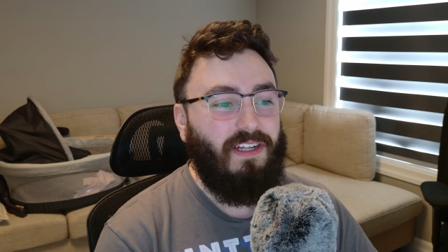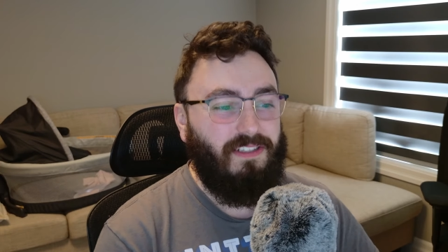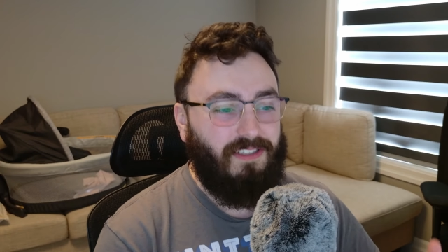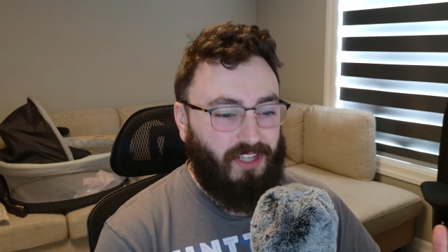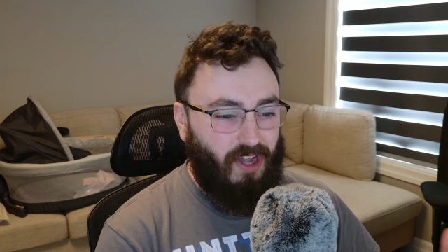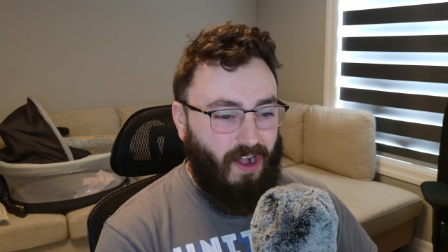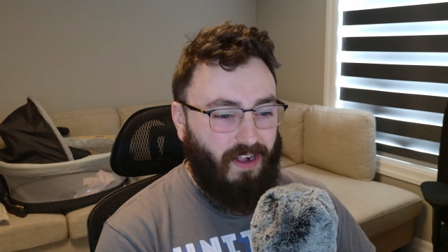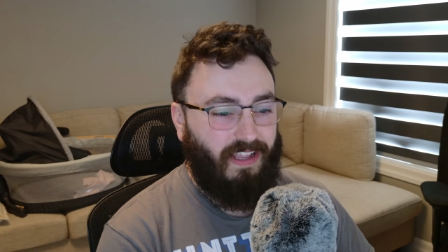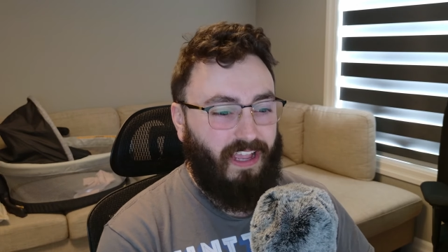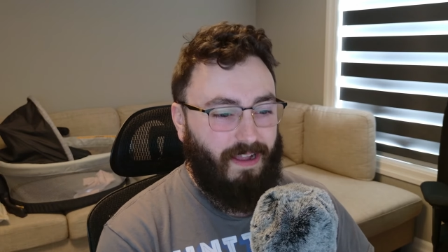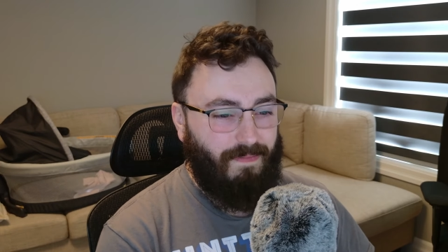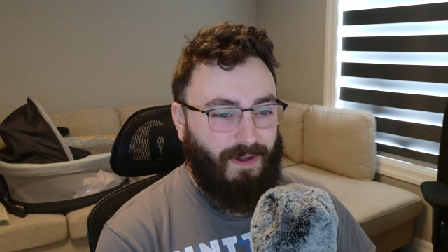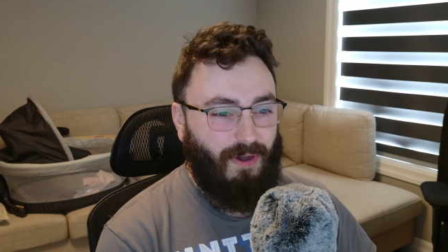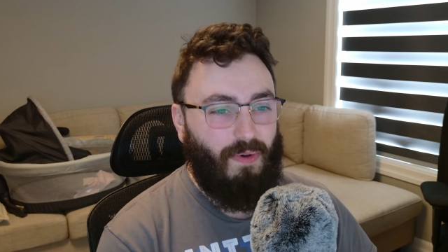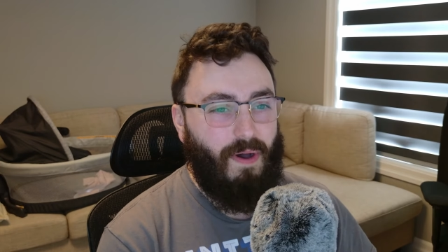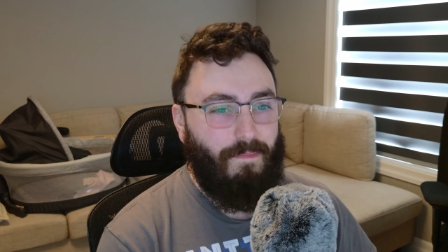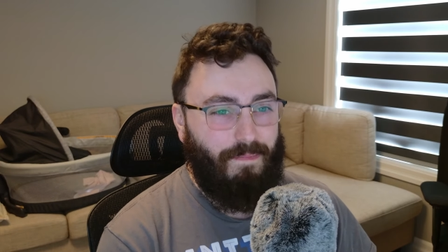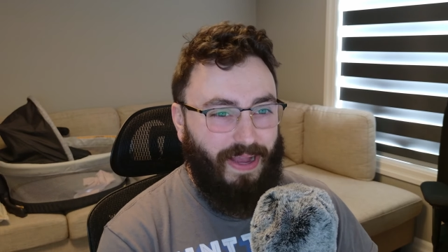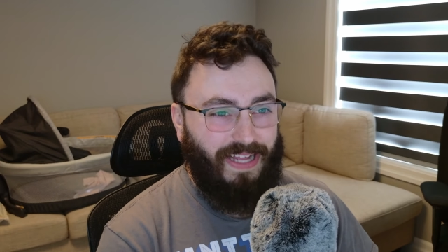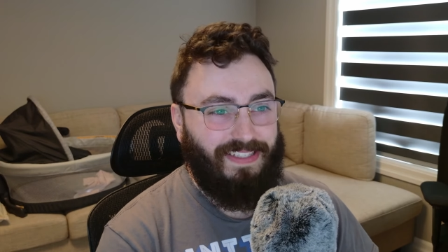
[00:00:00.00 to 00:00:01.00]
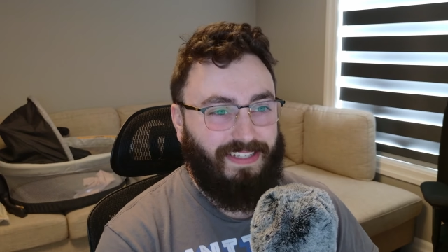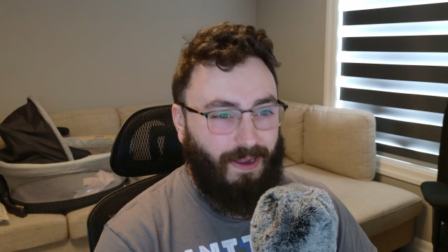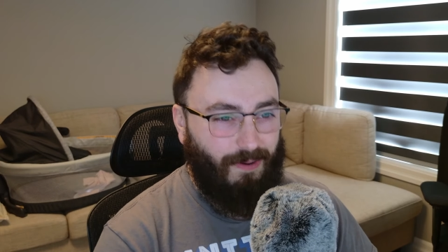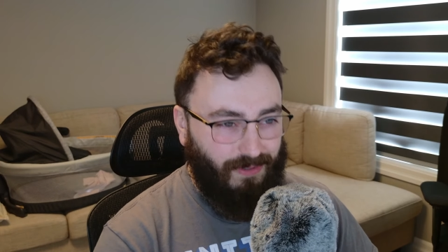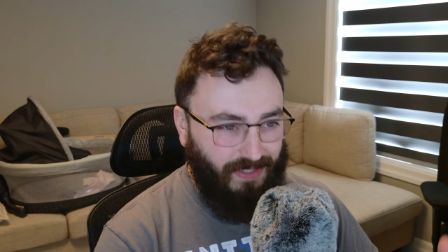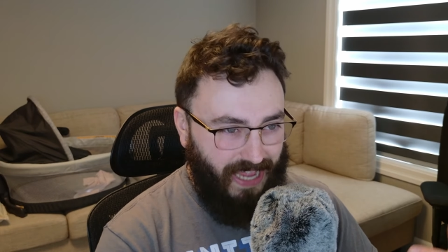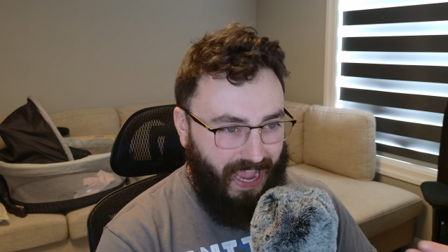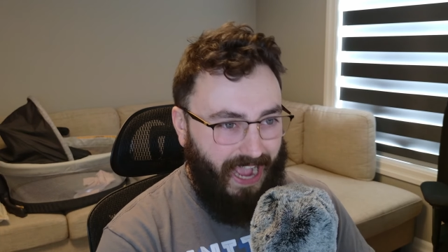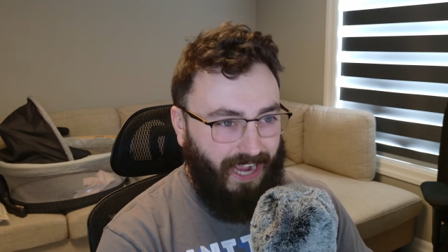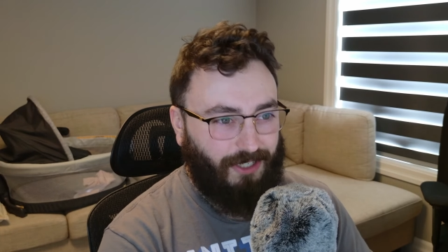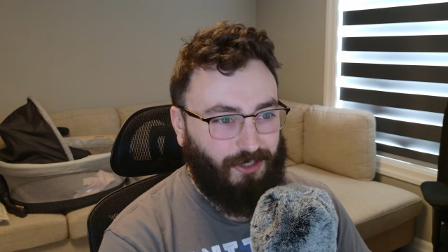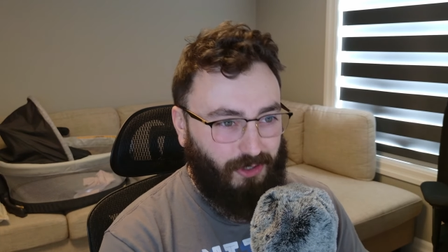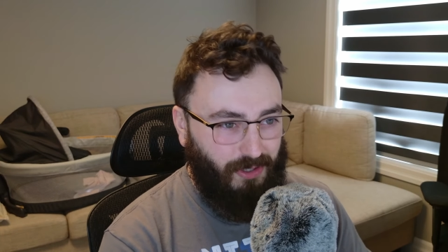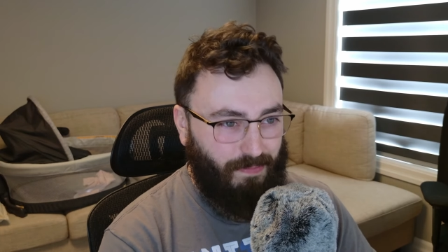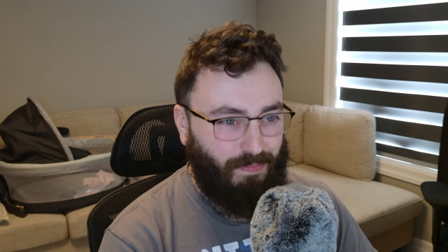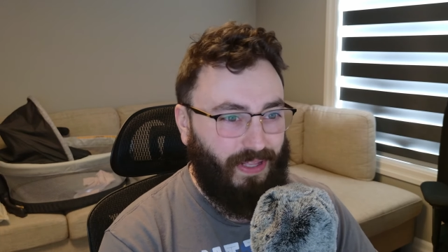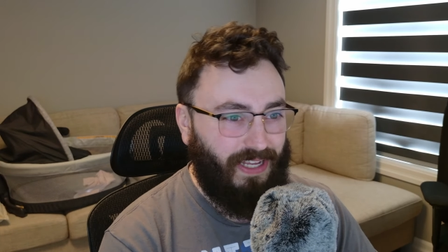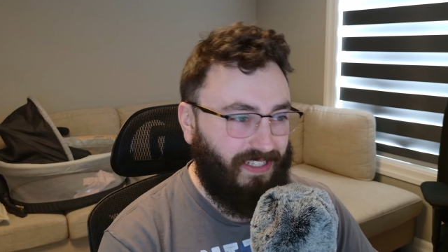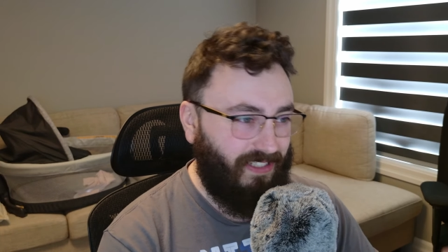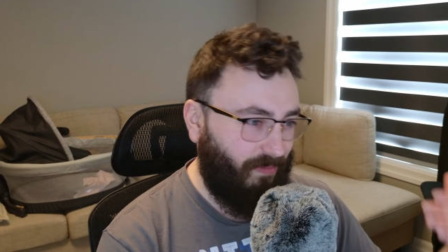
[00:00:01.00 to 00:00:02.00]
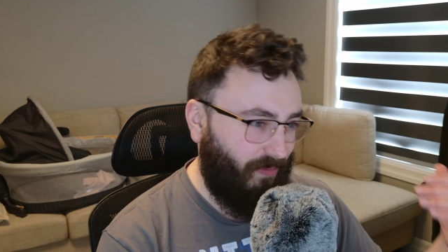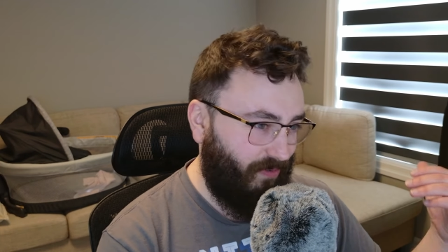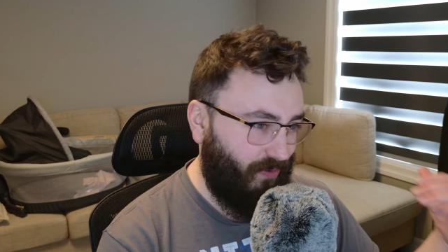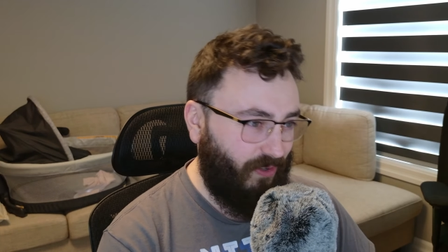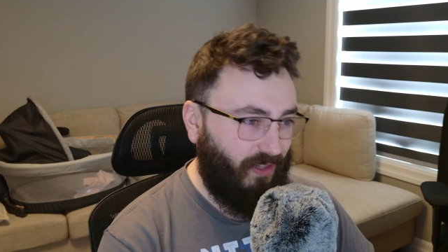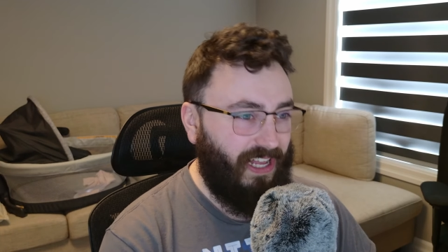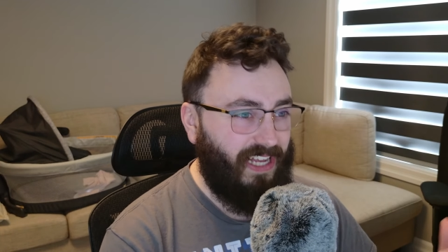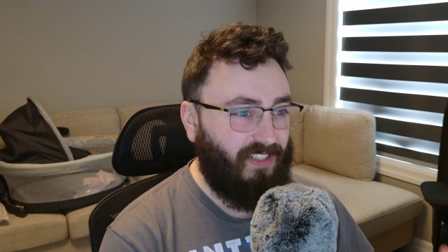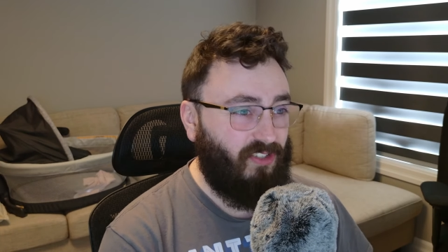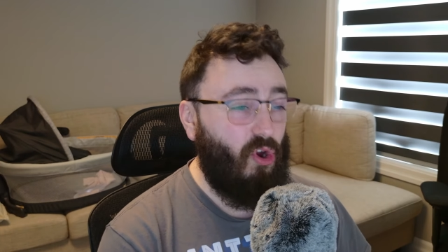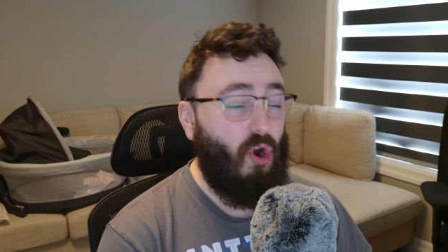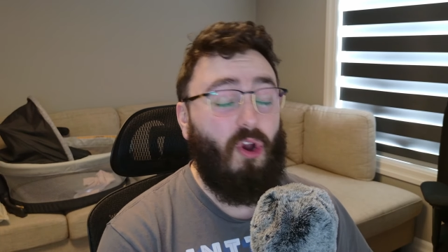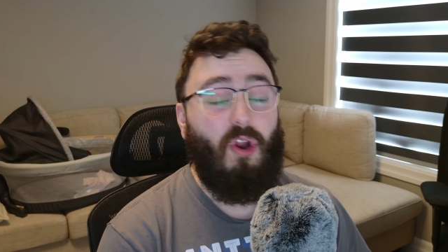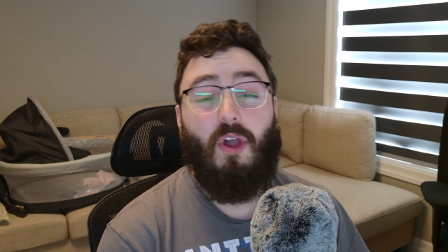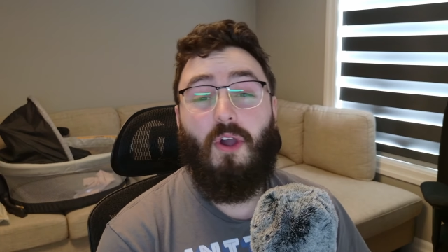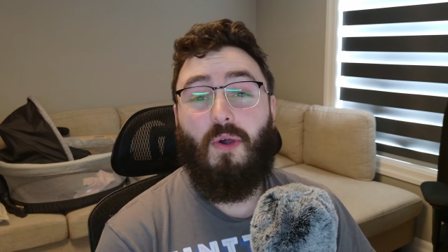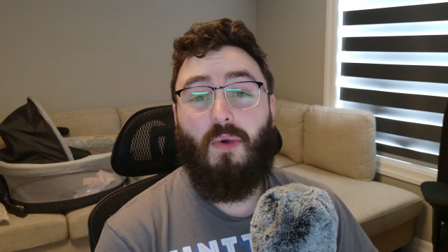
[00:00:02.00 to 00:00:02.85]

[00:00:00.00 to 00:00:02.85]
talking about what bets I was actually placing before the last card.